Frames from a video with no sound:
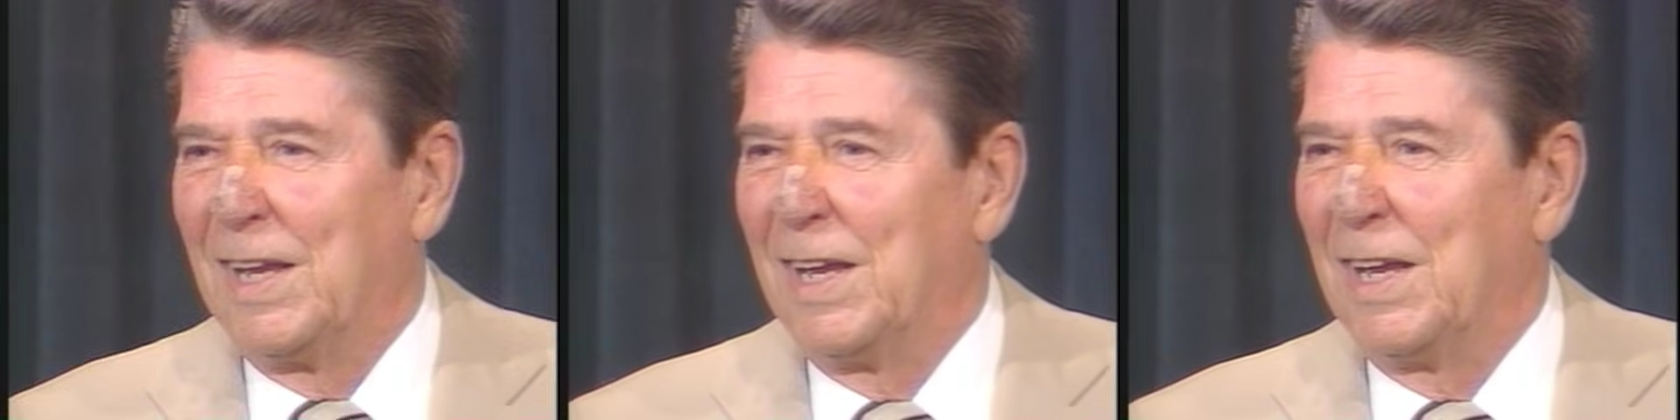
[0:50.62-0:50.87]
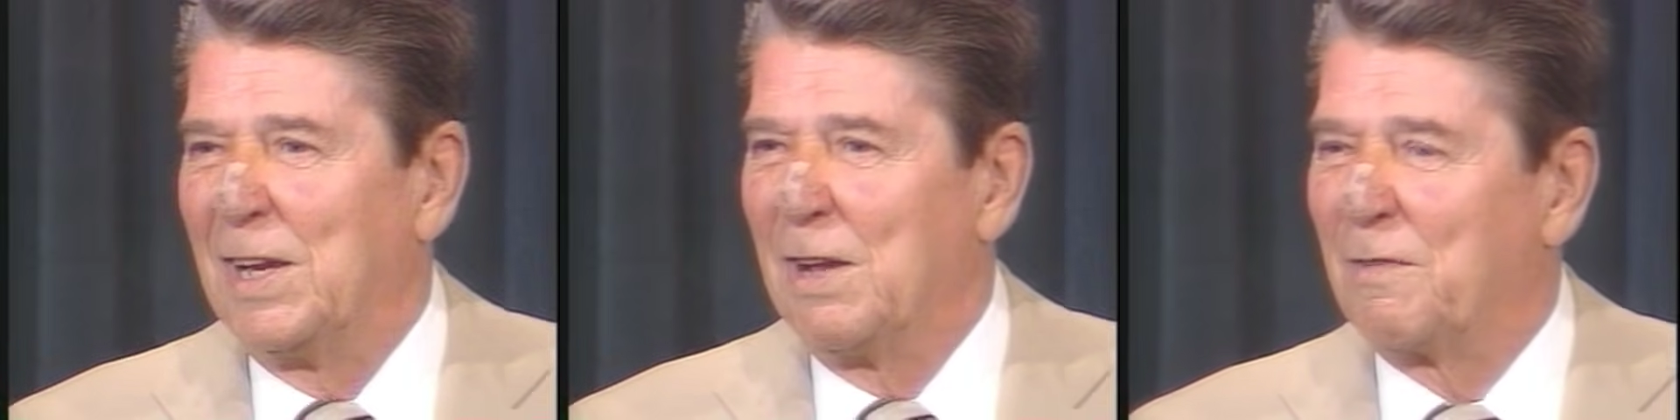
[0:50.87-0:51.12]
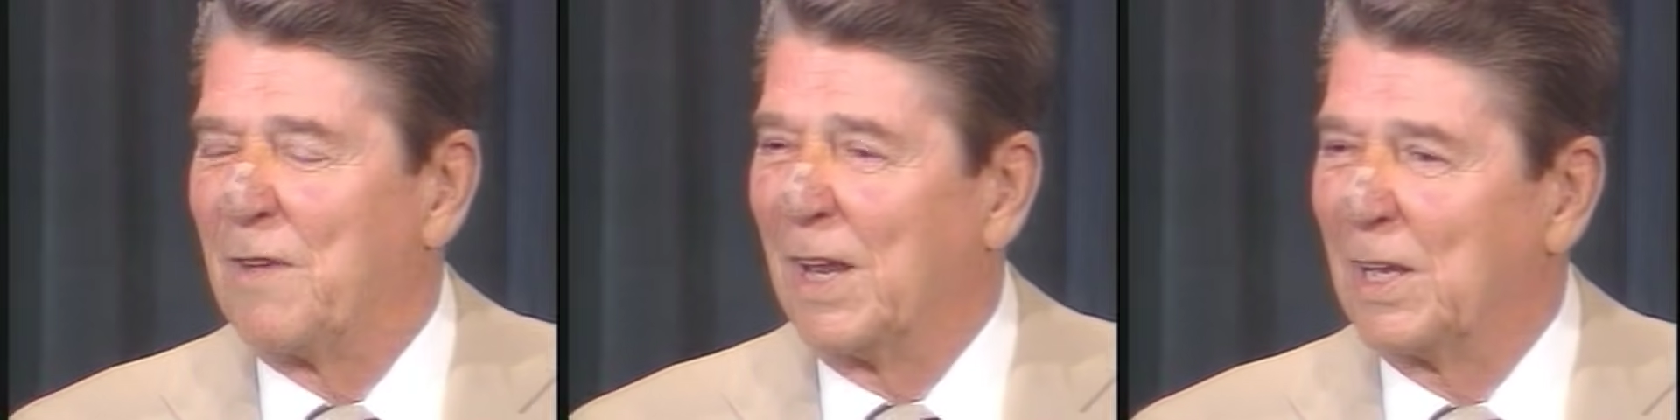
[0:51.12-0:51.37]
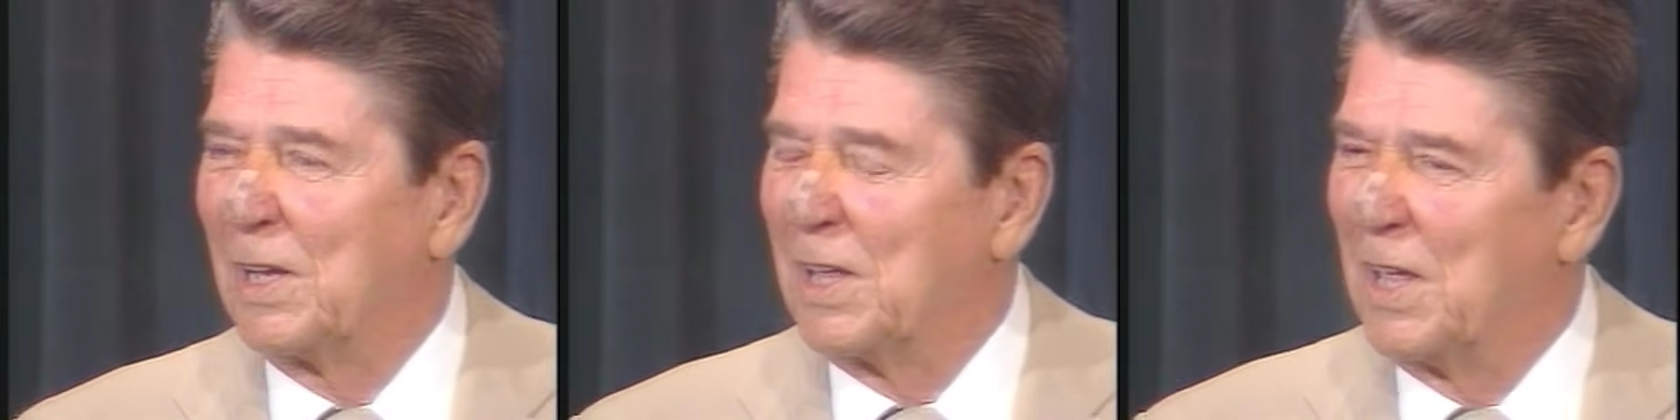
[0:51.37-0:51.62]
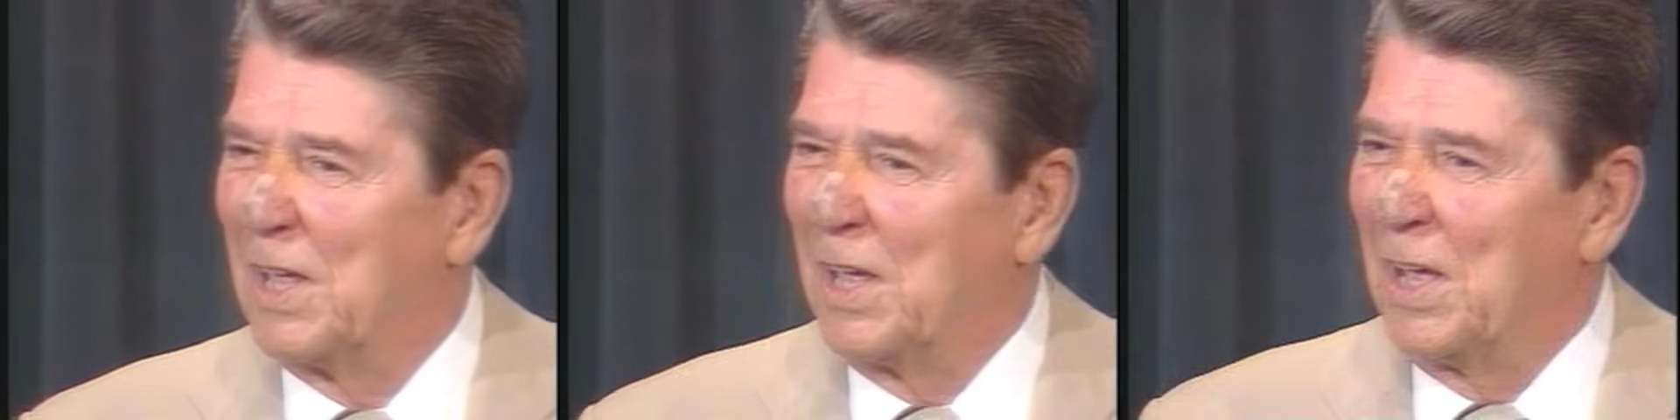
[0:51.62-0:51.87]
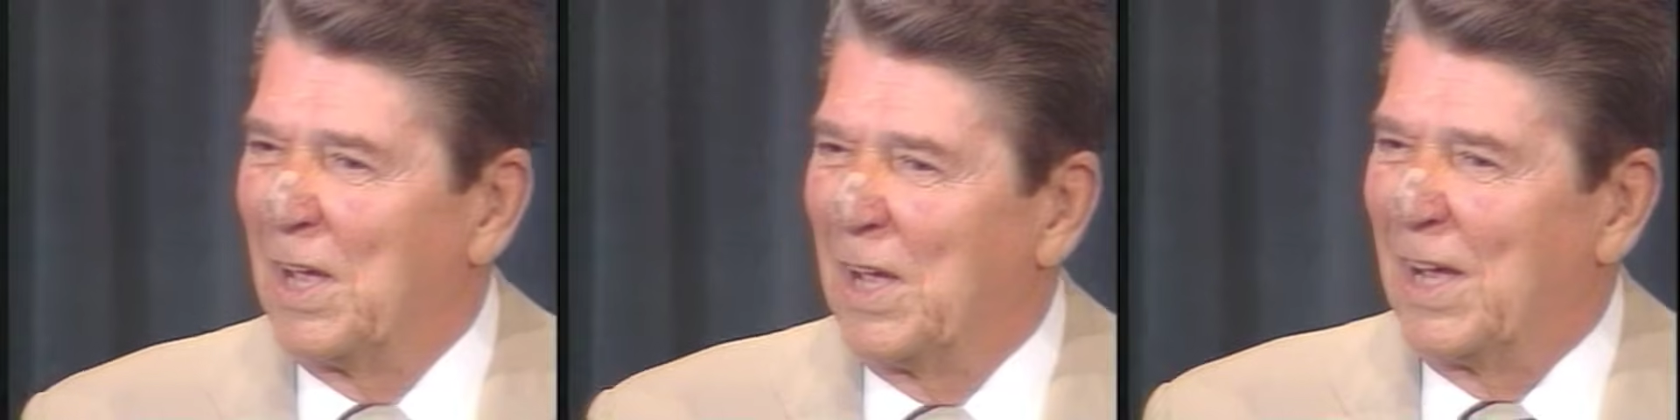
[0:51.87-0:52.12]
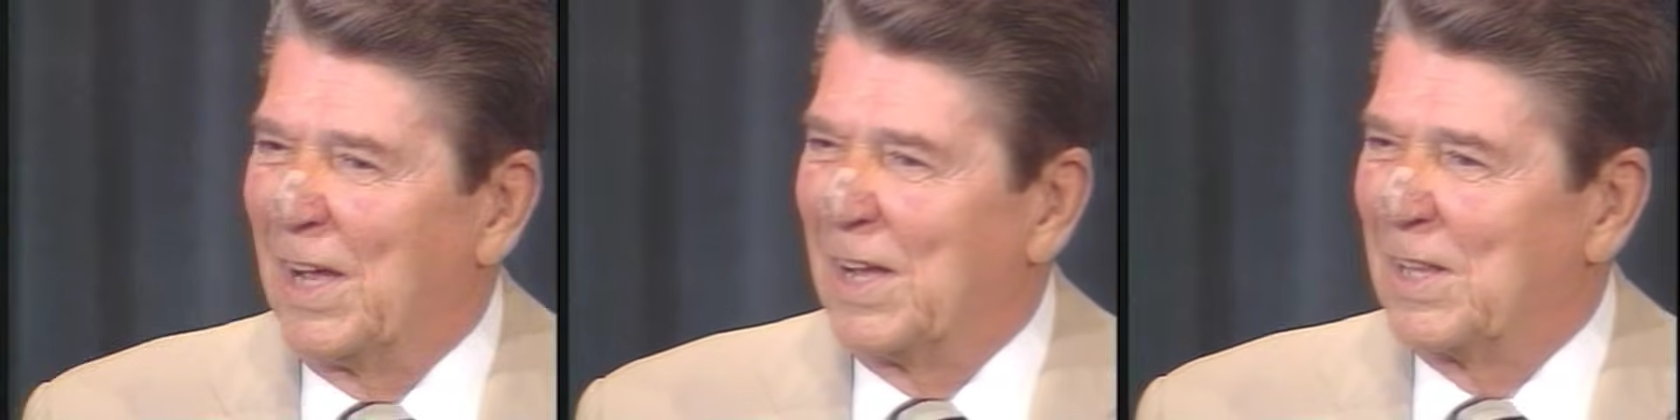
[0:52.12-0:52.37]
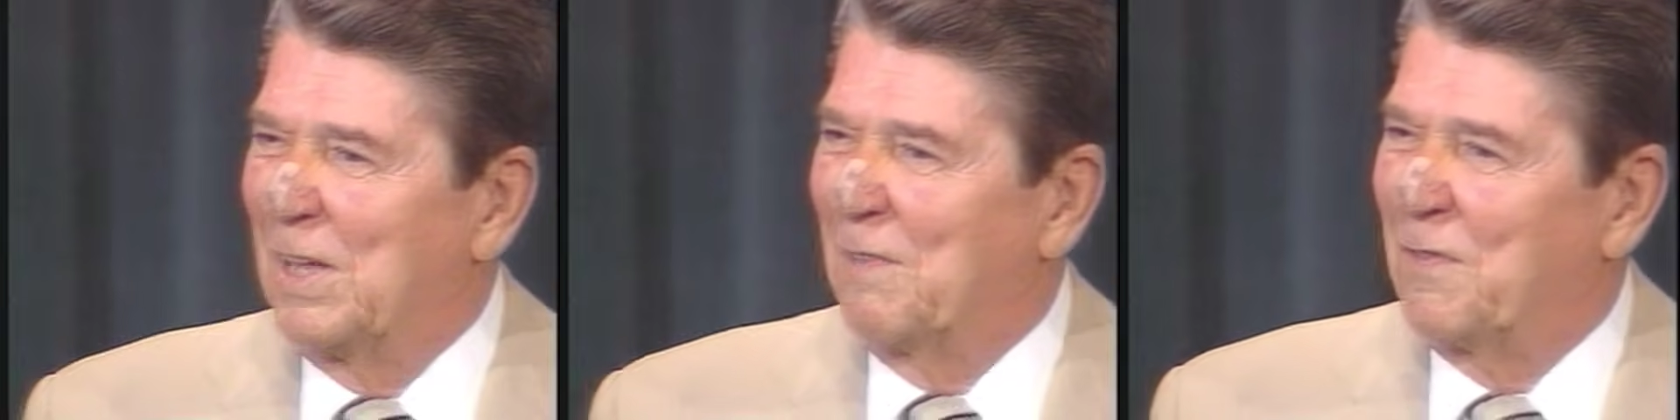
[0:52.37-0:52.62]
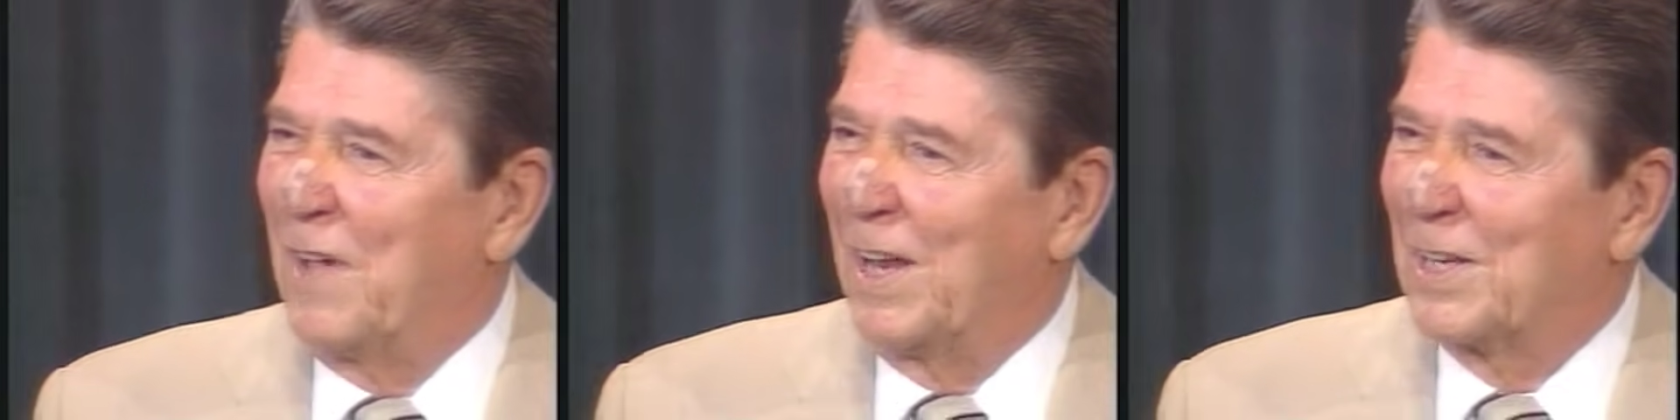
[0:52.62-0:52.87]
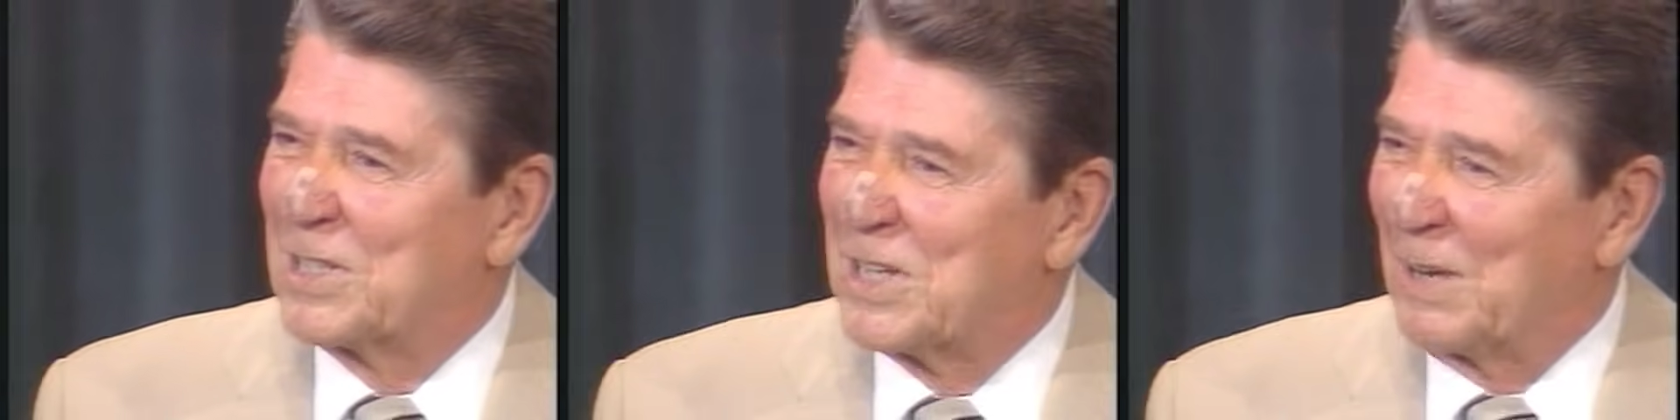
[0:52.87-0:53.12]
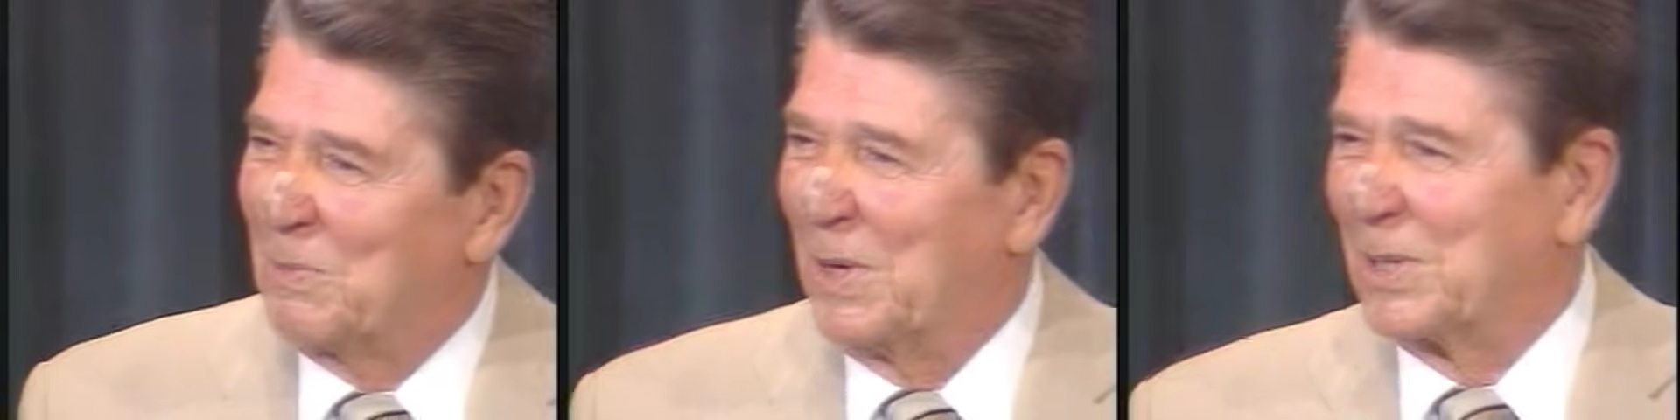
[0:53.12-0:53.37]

And the fella said, "Well,